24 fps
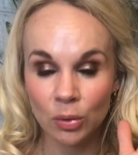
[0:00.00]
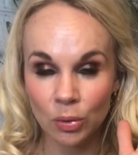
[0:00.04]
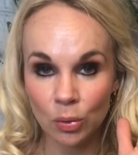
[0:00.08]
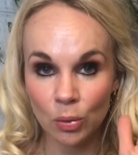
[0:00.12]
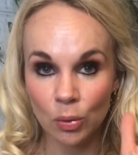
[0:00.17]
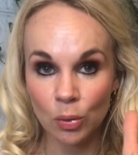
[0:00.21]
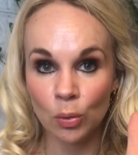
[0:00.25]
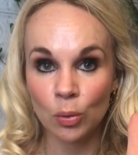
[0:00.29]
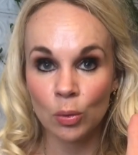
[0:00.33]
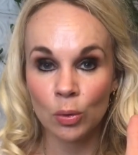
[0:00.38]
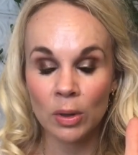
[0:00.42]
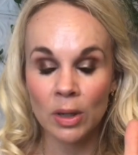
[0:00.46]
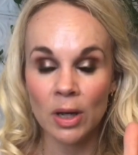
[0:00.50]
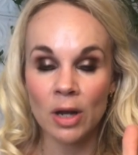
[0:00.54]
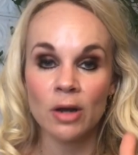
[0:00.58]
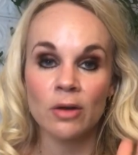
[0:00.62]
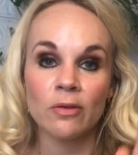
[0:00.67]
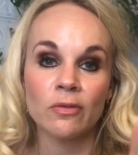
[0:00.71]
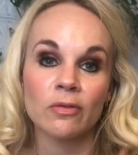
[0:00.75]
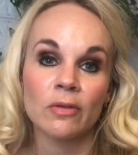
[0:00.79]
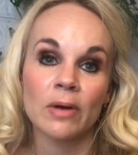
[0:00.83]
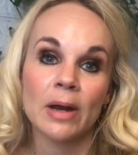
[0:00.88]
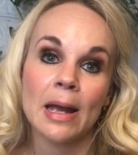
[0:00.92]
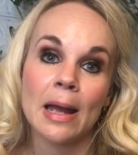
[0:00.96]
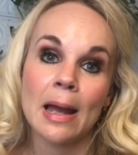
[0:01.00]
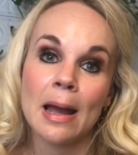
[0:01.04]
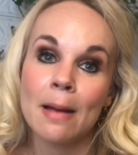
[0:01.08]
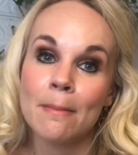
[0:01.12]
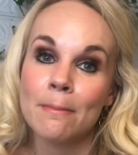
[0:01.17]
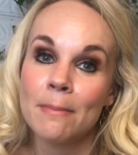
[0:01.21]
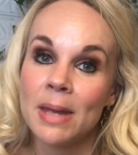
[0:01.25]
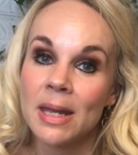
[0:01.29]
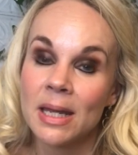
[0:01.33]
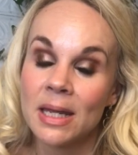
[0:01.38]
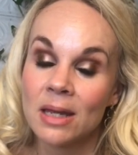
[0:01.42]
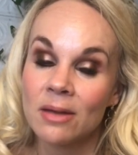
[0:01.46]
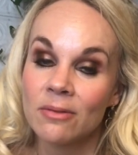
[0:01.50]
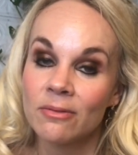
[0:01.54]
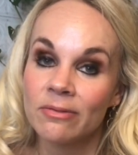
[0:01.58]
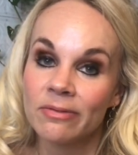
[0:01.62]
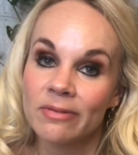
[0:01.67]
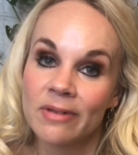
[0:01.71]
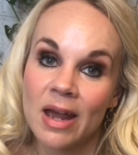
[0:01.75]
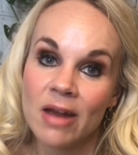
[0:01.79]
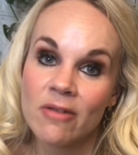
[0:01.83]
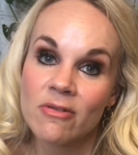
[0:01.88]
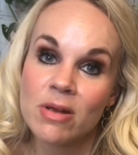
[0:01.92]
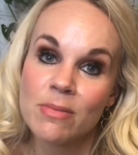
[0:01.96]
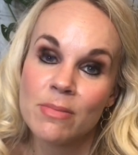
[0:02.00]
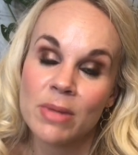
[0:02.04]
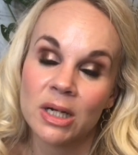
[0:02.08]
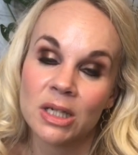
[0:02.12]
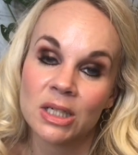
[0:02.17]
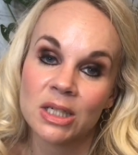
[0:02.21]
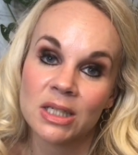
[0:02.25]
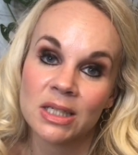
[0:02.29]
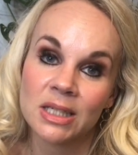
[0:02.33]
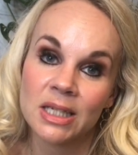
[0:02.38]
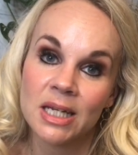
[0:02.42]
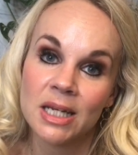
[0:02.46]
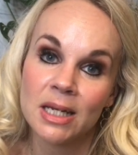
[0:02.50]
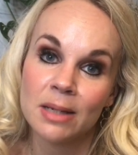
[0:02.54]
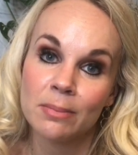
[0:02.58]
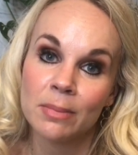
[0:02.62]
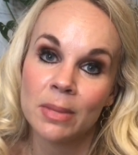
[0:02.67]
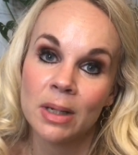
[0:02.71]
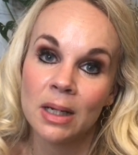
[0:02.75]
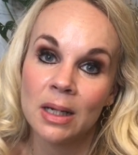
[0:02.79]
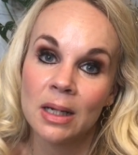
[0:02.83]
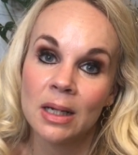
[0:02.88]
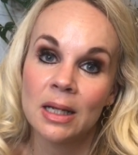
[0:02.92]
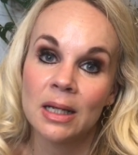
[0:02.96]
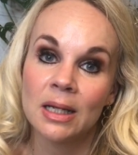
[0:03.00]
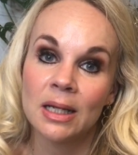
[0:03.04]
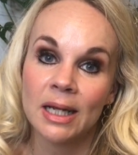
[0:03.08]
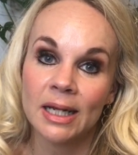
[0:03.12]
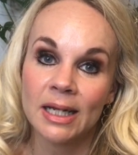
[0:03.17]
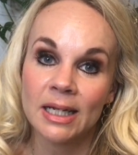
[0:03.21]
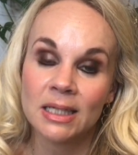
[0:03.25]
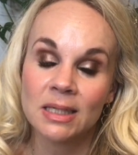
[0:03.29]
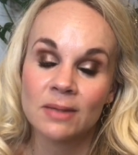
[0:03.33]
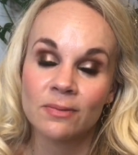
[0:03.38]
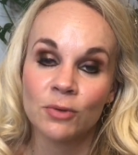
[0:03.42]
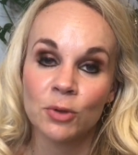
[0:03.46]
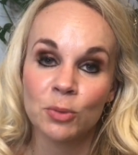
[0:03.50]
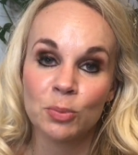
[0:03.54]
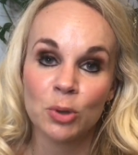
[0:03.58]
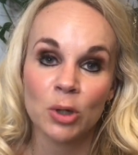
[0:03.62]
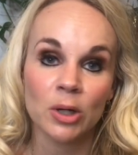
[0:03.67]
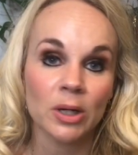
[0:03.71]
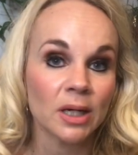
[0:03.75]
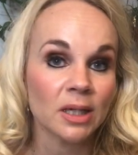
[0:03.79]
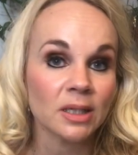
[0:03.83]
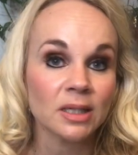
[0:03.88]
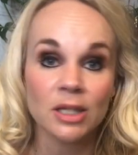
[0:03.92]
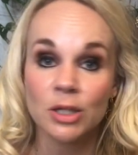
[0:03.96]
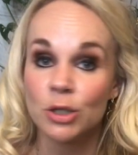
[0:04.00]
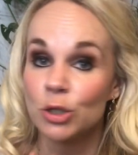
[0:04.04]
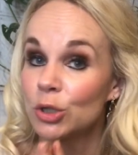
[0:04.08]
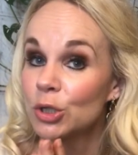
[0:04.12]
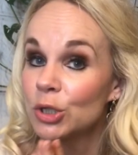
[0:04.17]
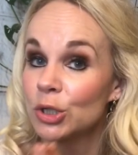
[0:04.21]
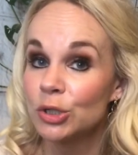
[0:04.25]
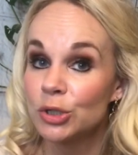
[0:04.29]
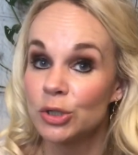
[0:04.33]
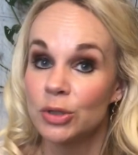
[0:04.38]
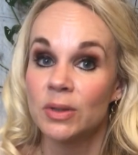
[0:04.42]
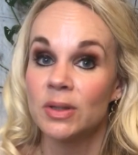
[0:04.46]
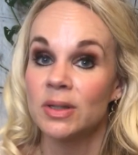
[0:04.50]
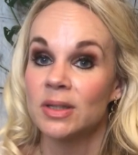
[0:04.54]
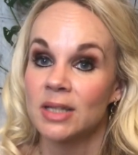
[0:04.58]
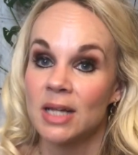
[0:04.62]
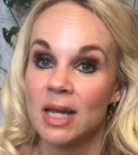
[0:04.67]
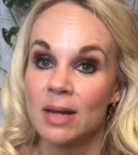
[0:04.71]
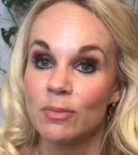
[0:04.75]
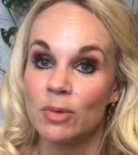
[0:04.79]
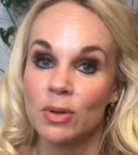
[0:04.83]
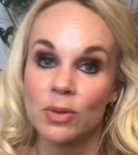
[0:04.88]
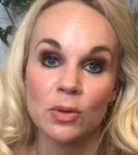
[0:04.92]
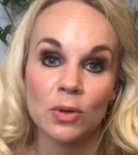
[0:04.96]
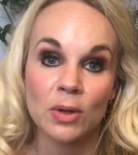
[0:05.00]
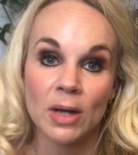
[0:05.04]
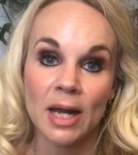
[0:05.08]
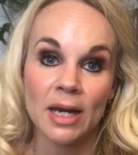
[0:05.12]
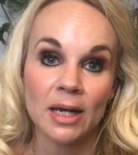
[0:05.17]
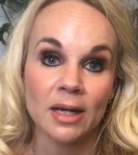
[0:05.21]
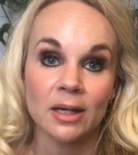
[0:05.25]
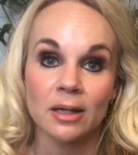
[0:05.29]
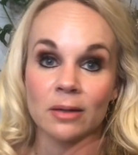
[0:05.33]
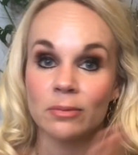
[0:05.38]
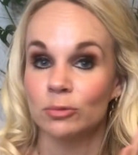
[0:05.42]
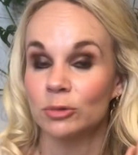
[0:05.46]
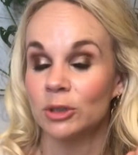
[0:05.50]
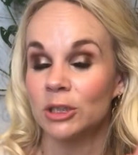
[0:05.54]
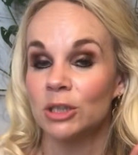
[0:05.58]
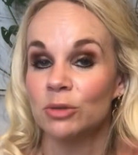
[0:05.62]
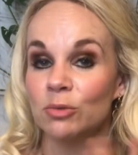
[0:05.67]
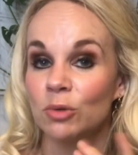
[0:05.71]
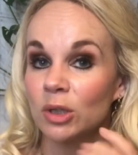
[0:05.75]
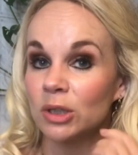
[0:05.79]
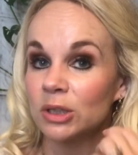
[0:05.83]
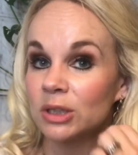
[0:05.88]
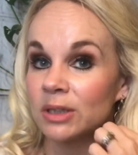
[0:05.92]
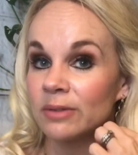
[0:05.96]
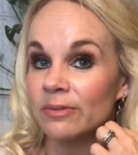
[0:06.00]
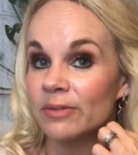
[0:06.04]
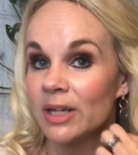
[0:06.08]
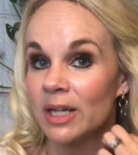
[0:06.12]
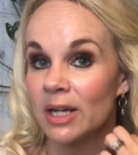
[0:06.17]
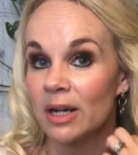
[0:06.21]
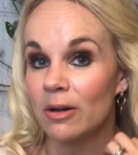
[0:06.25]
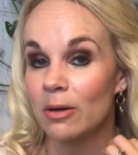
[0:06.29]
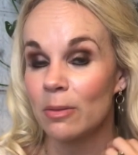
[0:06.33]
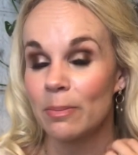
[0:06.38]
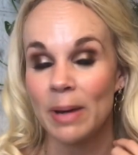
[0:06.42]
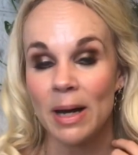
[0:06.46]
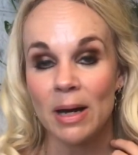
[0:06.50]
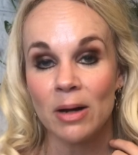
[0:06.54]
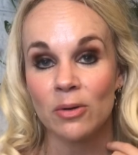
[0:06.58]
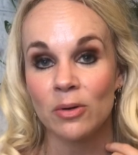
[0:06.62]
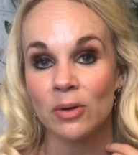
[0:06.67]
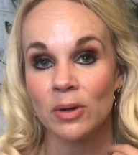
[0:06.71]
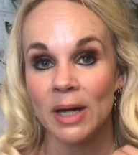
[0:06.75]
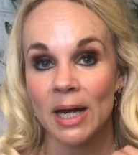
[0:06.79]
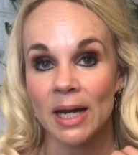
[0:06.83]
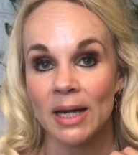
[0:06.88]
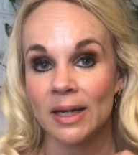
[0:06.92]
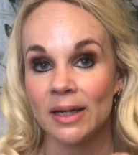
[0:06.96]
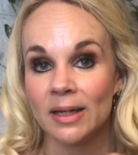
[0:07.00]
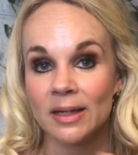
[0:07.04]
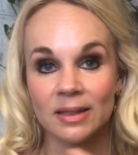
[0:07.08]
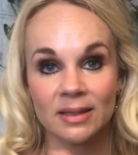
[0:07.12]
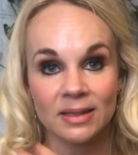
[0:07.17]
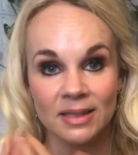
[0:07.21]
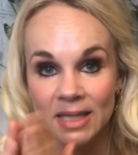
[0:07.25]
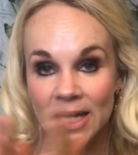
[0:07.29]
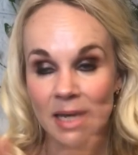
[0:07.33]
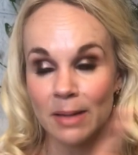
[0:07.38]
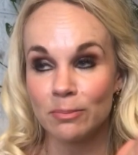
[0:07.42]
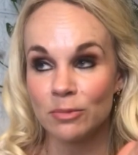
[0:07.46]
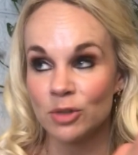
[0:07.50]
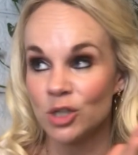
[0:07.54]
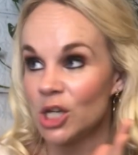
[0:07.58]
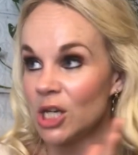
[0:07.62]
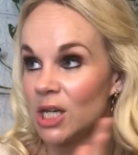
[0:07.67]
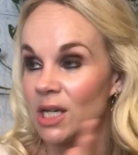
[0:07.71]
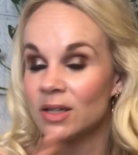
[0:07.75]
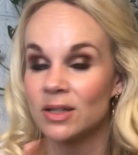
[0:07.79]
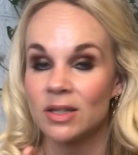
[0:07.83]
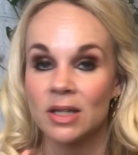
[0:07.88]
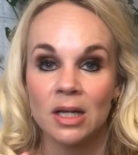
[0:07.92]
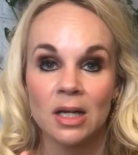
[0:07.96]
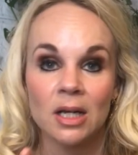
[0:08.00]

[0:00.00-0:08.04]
all over it and make it very much seem like it's full product. You can do the same with organic. When you watch the video about organic, same cheat.